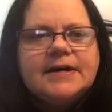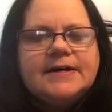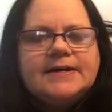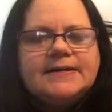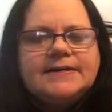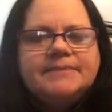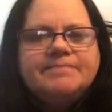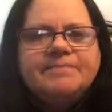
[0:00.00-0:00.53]

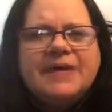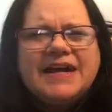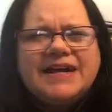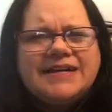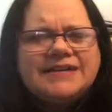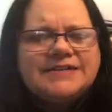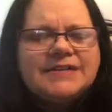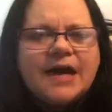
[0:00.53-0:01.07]

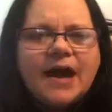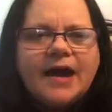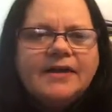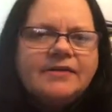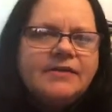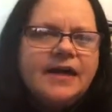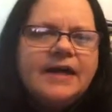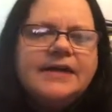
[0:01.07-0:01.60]
and I
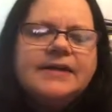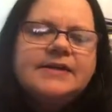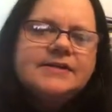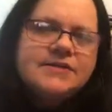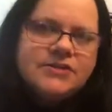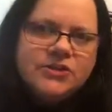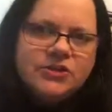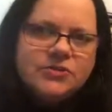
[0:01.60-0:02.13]
let
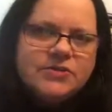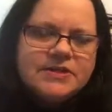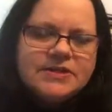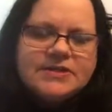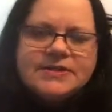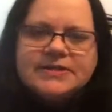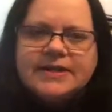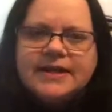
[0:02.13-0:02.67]

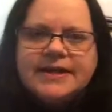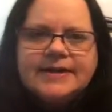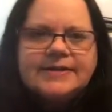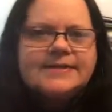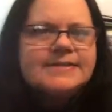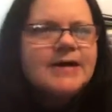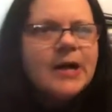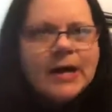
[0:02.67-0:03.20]
excuses like
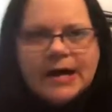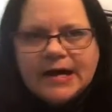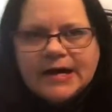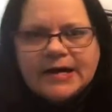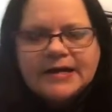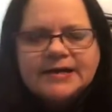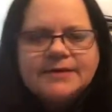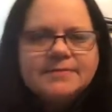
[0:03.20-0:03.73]

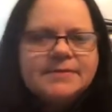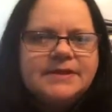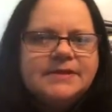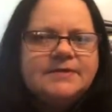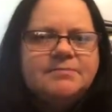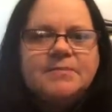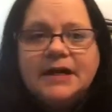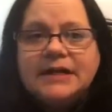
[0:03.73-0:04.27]
time
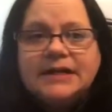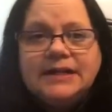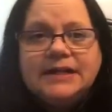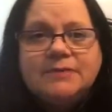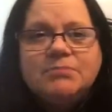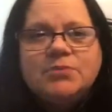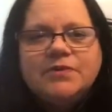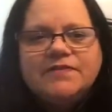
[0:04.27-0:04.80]
and
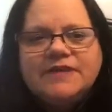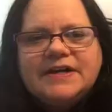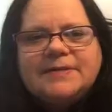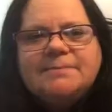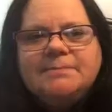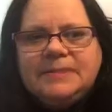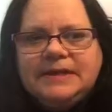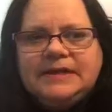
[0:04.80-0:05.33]
money
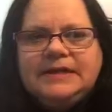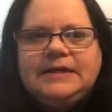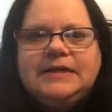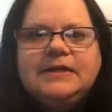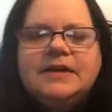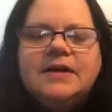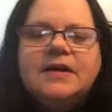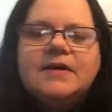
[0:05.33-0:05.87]
prevent
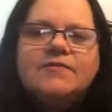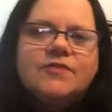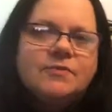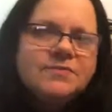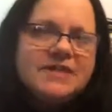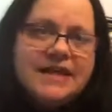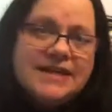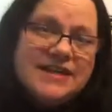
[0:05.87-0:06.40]
me
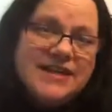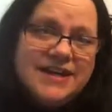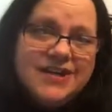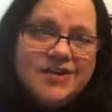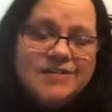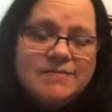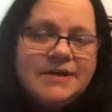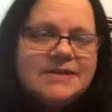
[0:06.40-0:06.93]
from taking
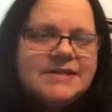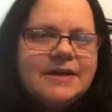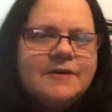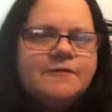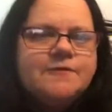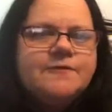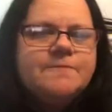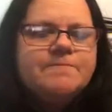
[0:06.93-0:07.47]
care of
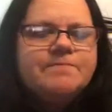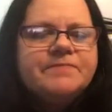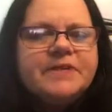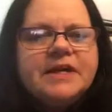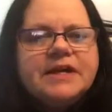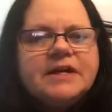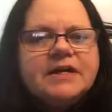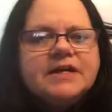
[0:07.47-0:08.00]
myself.
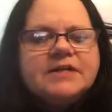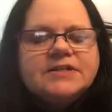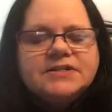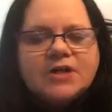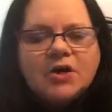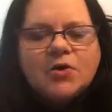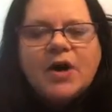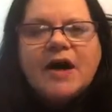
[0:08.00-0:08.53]

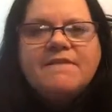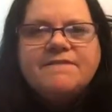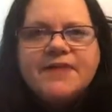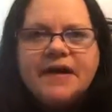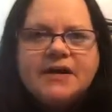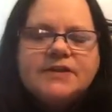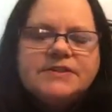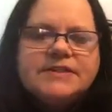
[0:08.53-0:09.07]
So I
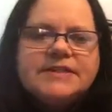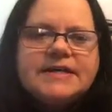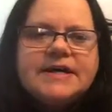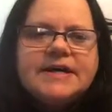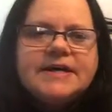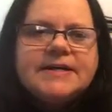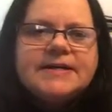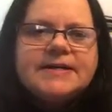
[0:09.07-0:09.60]
felt
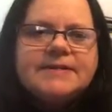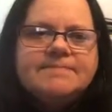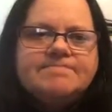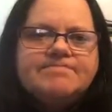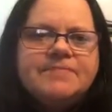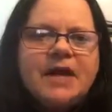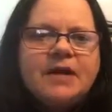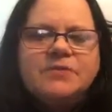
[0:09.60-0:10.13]
I
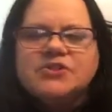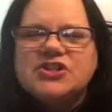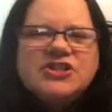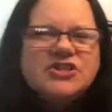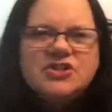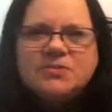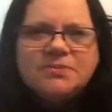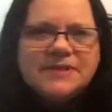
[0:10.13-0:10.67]
was
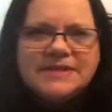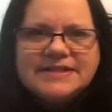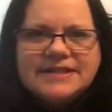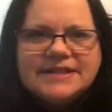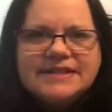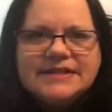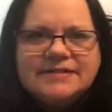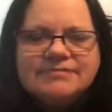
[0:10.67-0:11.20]
just too
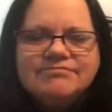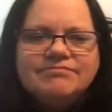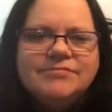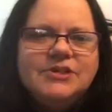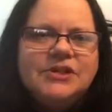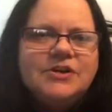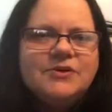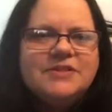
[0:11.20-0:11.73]
busy,
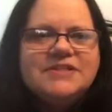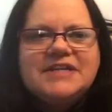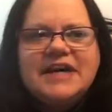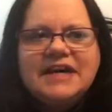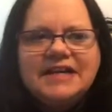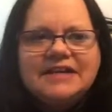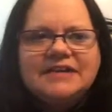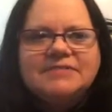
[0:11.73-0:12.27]

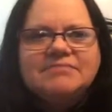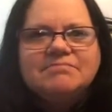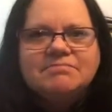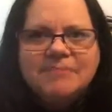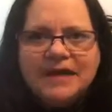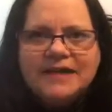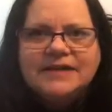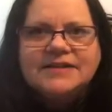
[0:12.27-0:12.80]
to
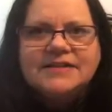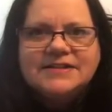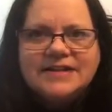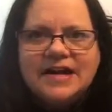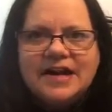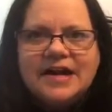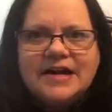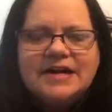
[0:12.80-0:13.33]
make the
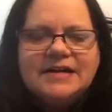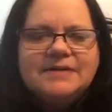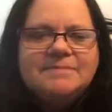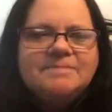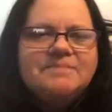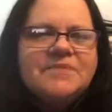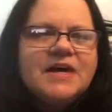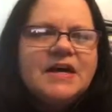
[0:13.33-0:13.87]
time